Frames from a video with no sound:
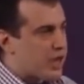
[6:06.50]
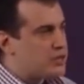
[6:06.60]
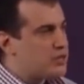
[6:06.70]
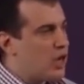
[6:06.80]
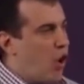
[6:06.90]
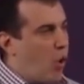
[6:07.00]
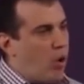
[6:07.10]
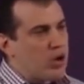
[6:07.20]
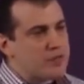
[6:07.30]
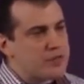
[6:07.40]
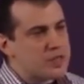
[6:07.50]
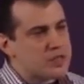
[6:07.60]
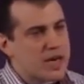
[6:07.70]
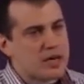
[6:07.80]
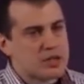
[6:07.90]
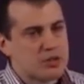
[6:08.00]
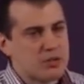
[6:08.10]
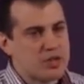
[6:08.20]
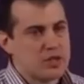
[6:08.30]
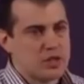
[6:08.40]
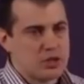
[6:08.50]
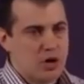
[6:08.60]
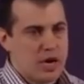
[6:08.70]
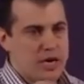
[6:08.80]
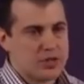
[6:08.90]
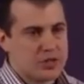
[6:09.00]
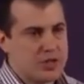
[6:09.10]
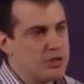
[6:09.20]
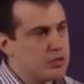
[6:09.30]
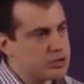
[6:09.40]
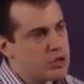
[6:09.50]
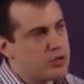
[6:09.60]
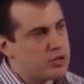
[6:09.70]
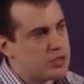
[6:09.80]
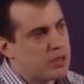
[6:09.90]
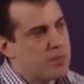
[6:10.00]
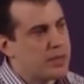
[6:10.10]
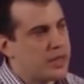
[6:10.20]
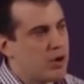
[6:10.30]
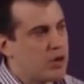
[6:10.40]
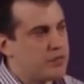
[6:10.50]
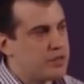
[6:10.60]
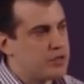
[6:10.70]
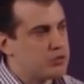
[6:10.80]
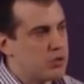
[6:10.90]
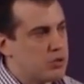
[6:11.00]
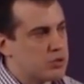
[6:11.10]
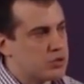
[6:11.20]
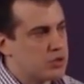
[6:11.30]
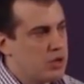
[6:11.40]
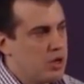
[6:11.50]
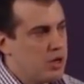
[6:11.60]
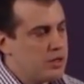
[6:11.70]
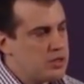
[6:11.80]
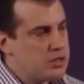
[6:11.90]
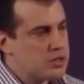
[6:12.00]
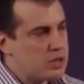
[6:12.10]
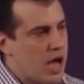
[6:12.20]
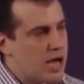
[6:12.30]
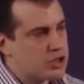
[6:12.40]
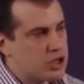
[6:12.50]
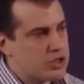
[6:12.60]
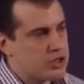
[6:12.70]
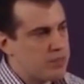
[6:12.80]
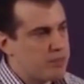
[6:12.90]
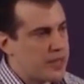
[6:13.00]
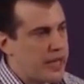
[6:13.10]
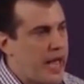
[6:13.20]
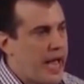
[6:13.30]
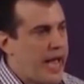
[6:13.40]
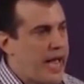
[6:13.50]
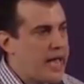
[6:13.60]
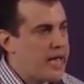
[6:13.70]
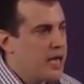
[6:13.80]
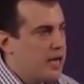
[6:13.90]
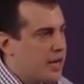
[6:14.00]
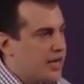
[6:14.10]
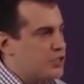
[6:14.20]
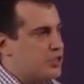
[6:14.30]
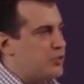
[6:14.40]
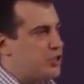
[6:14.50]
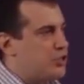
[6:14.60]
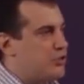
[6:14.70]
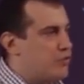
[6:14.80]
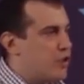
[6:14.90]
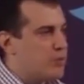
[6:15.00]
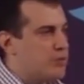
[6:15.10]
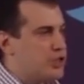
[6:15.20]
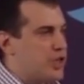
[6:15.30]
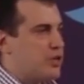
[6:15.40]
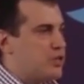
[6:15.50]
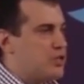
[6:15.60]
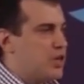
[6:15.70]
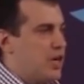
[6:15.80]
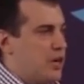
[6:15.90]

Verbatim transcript: fund. All of these characteristics are in a single token that can play all of these roles. This is not just simply, hey, let's do a new form of shares,